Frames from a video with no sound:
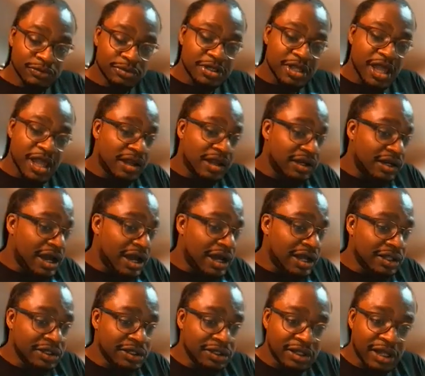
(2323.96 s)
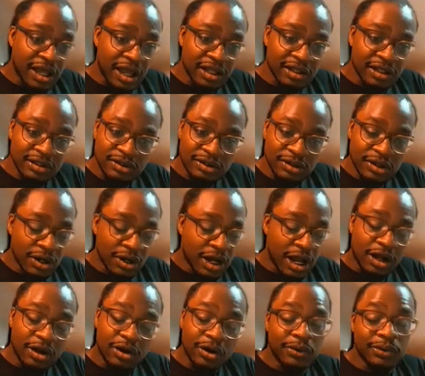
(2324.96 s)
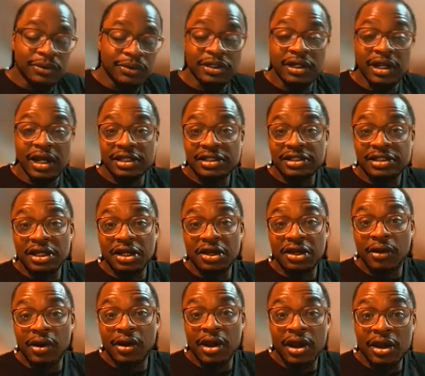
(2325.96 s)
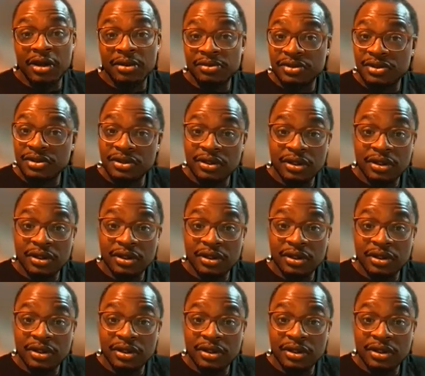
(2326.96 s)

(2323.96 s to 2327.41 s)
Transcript: that island that got caught with the 19 grams,